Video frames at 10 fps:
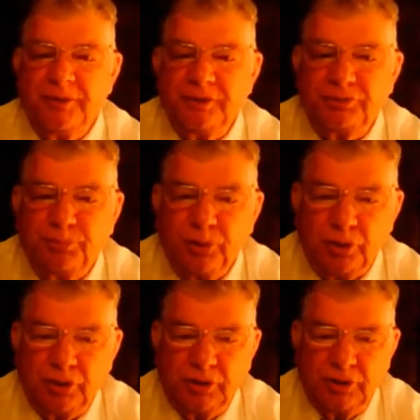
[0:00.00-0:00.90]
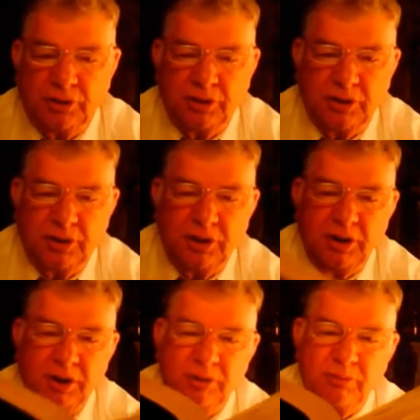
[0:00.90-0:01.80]
This book
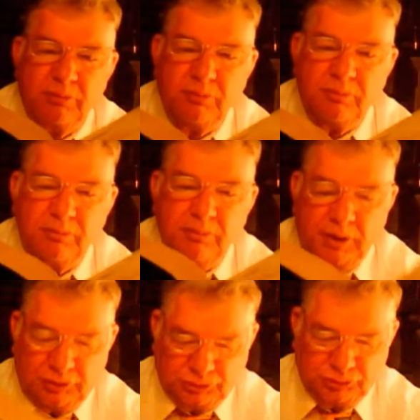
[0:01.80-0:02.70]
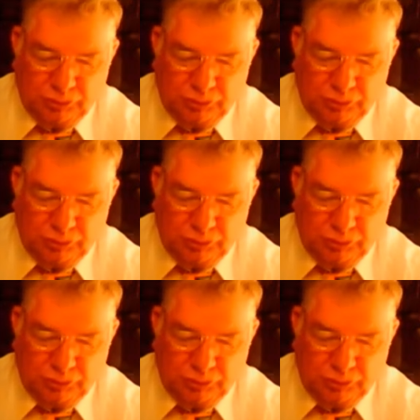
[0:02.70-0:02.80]
makes